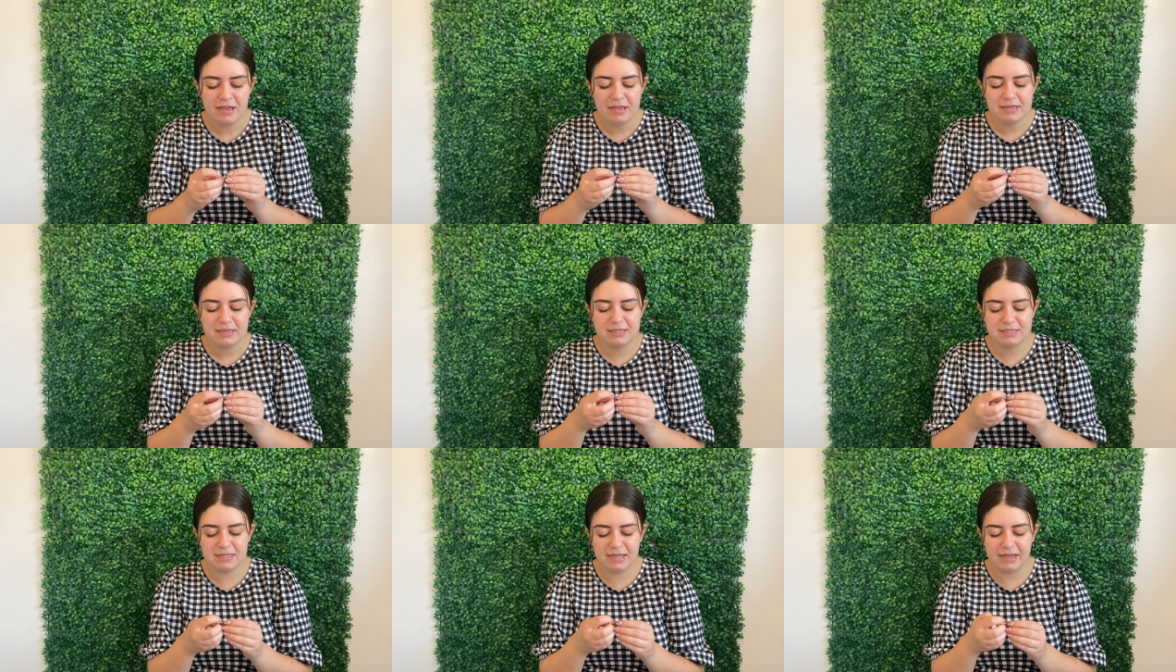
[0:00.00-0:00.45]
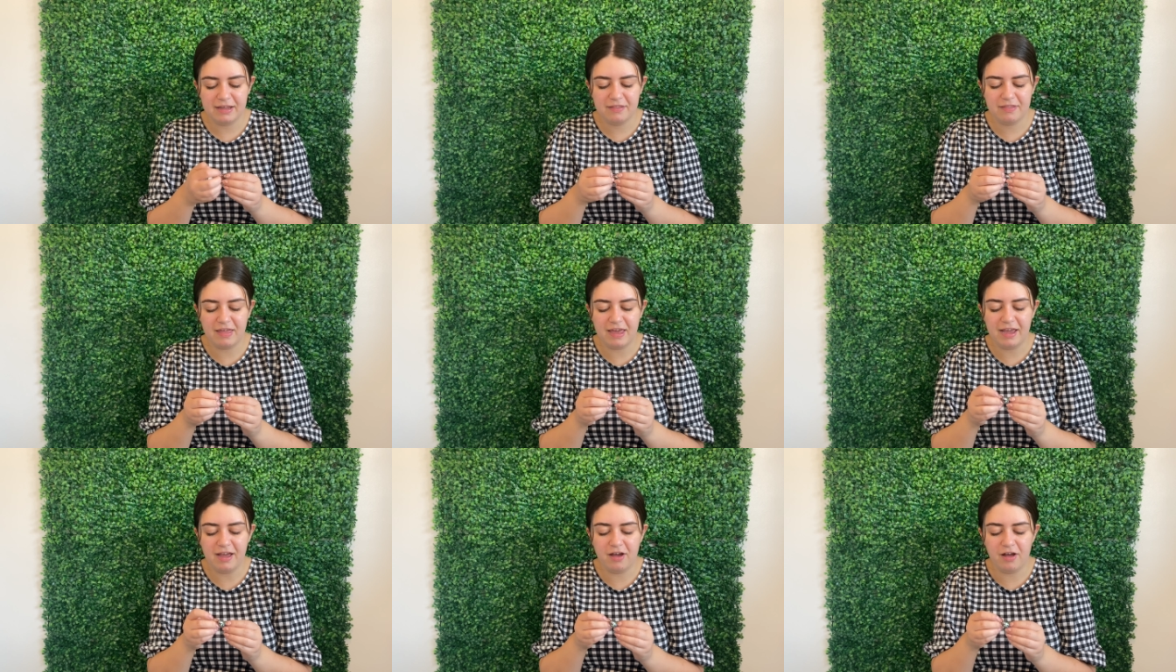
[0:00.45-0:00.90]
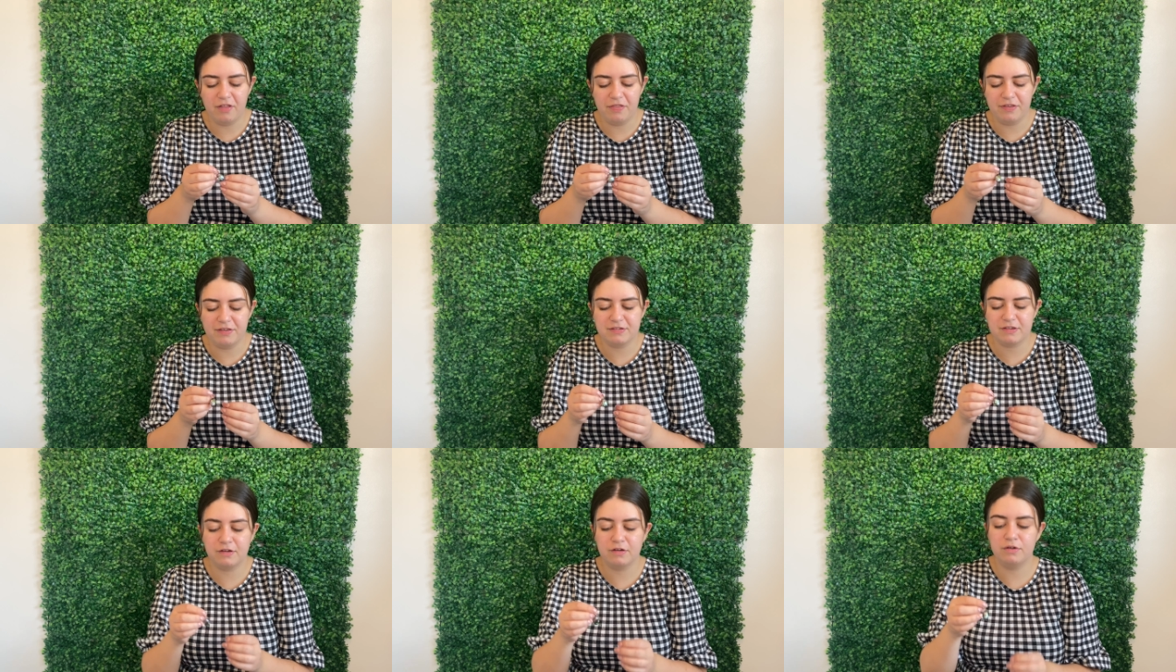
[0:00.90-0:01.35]
So they are
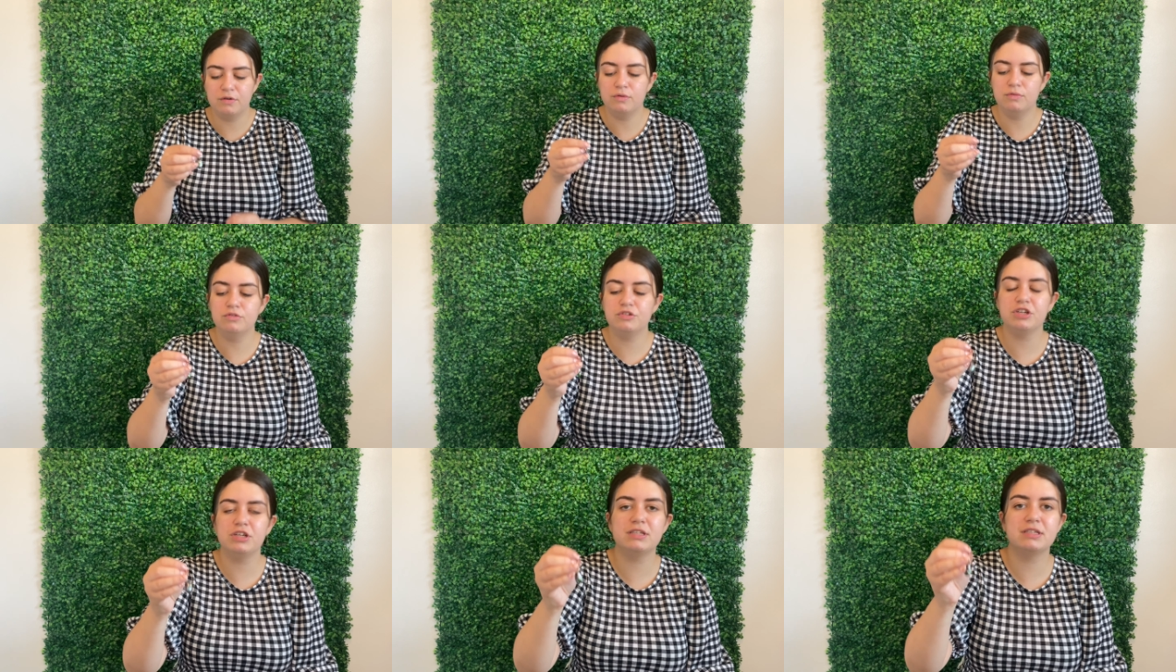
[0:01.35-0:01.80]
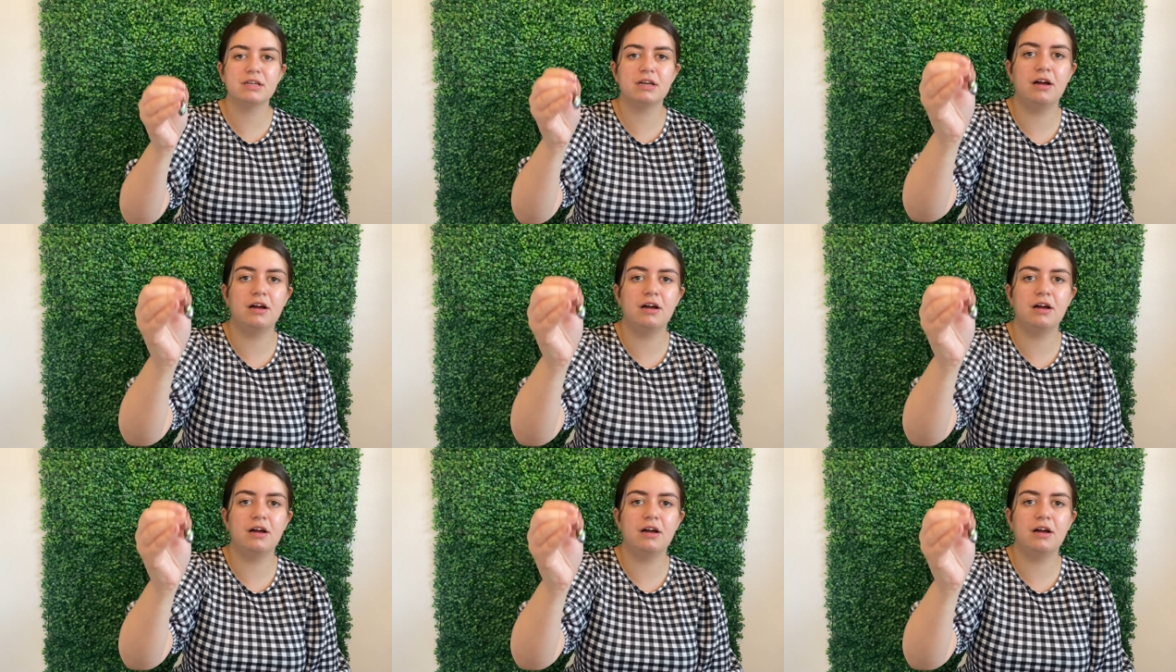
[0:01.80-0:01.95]
this gorgeous